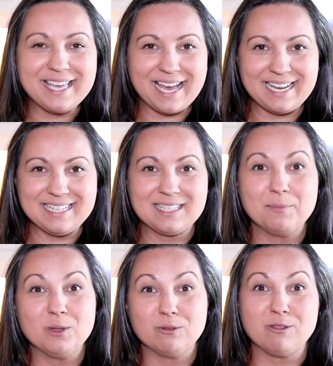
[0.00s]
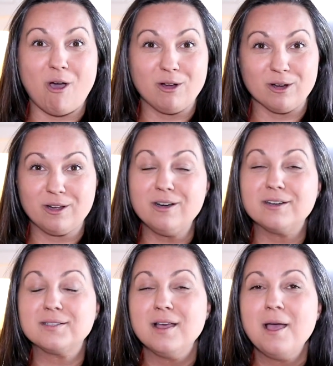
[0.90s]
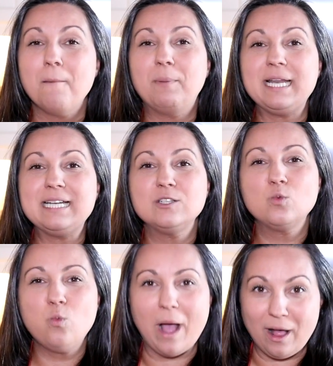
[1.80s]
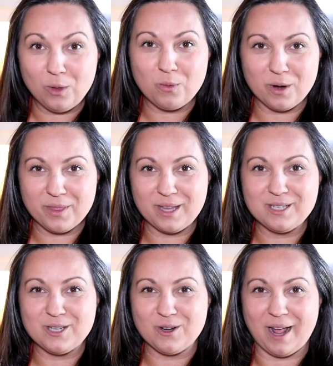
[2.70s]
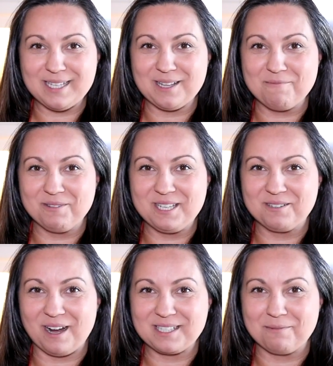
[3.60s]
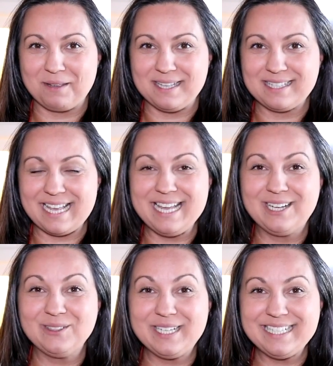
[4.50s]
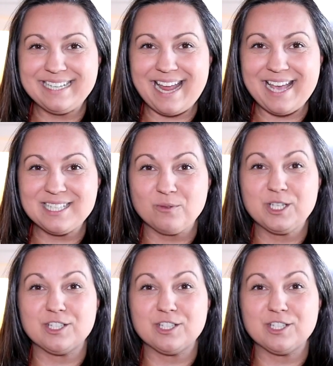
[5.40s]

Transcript: get in some of those longer cooks, but it is well worth it to try some of these recipes, including today's, which